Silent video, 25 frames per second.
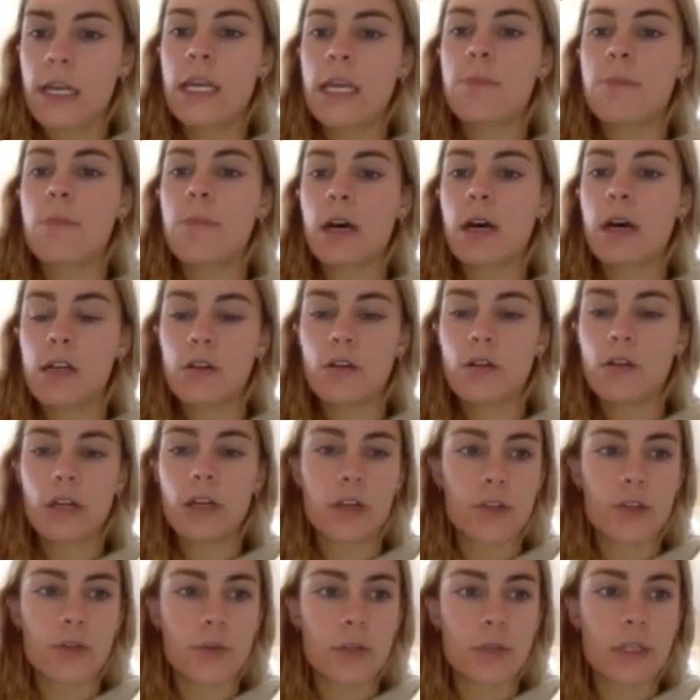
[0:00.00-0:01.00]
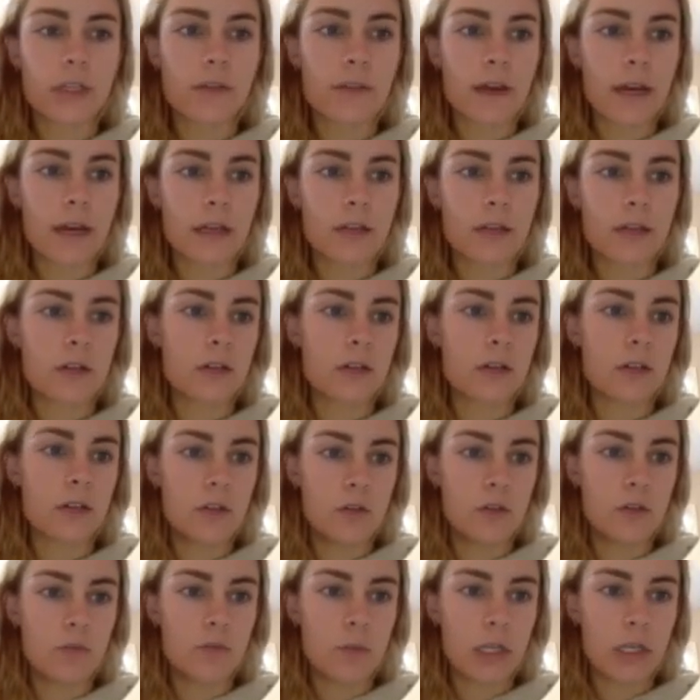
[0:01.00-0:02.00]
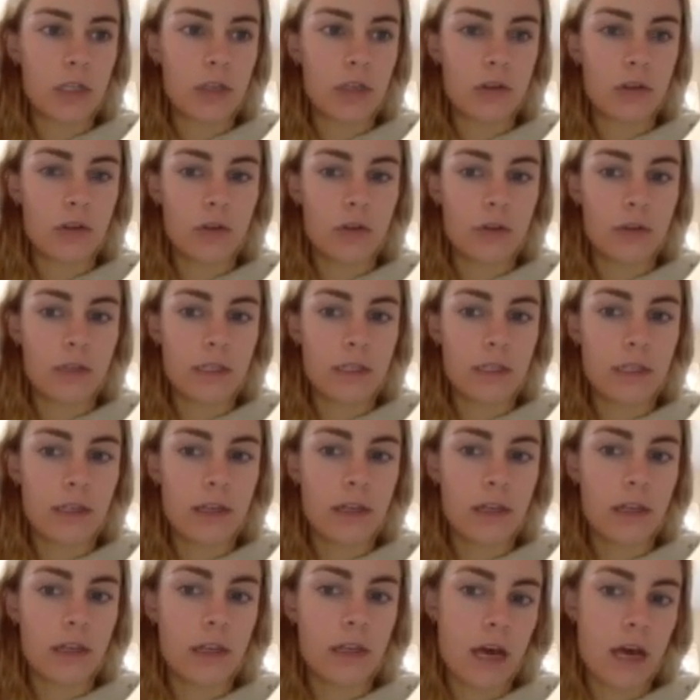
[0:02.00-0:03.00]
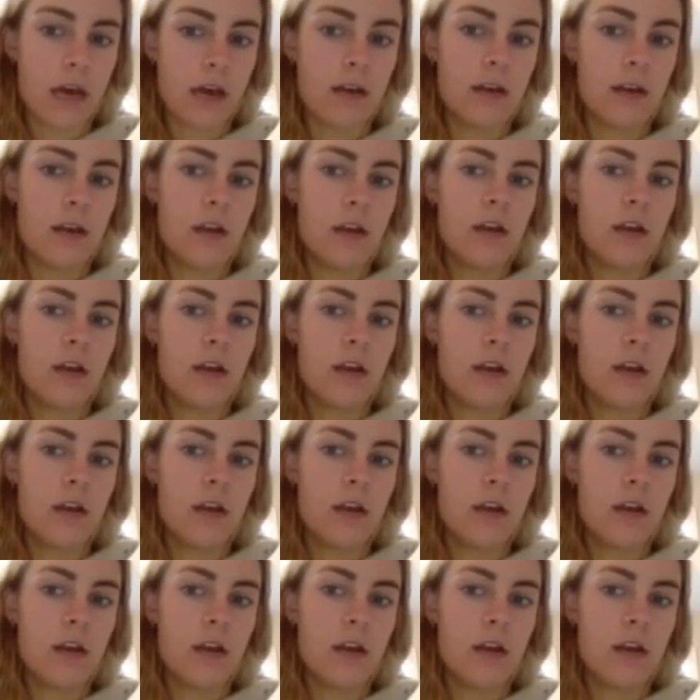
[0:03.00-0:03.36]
monitoring those risk factors to make sure there is nothing that